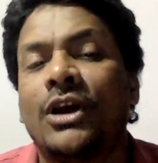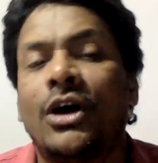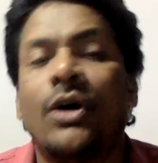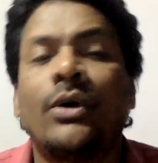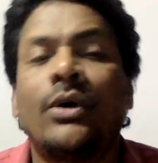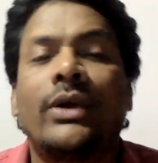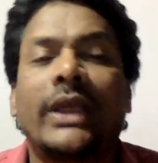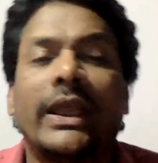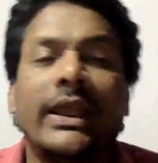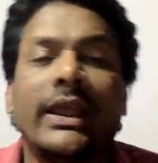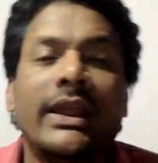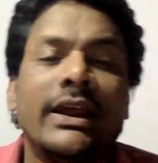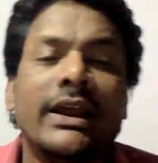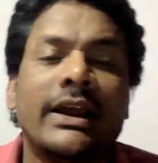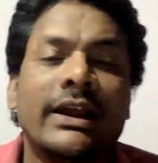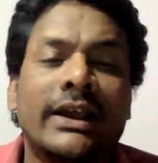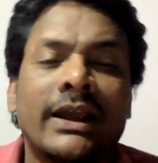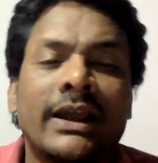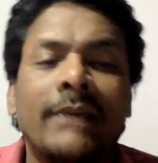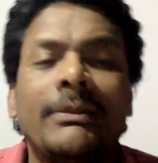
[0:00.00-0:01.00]
Okay,
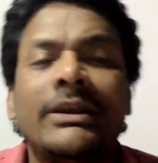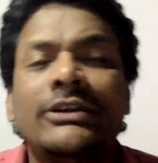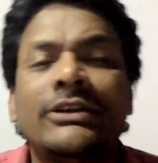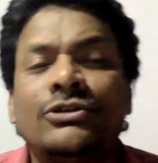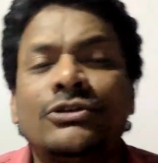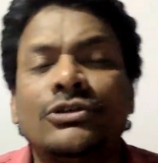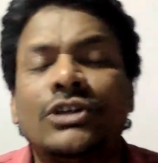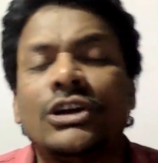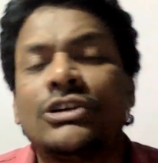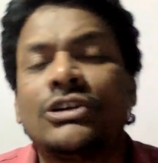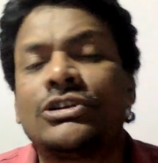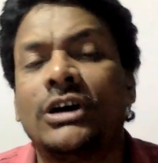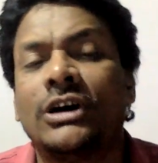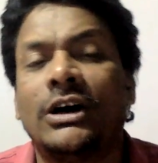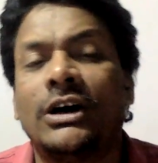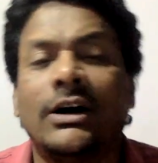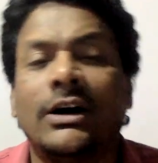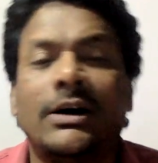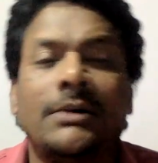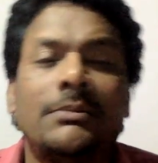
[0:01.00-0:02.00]
coming to
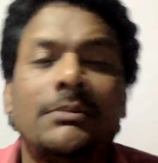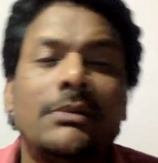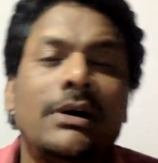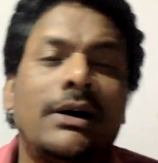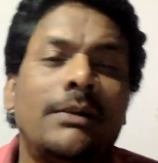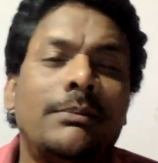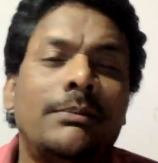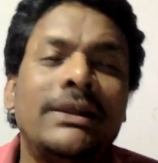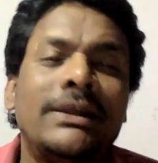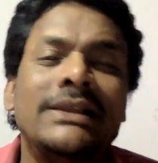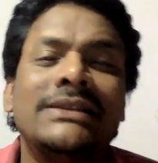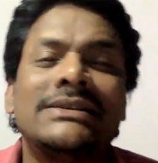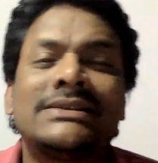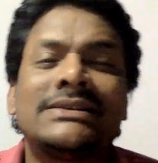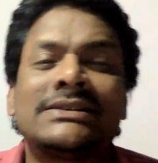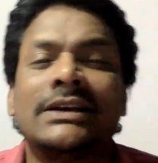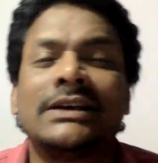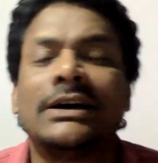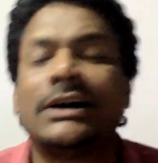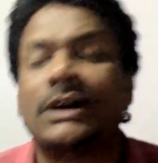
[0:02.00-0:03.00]

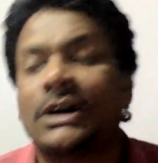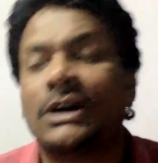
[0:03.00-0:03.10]
means,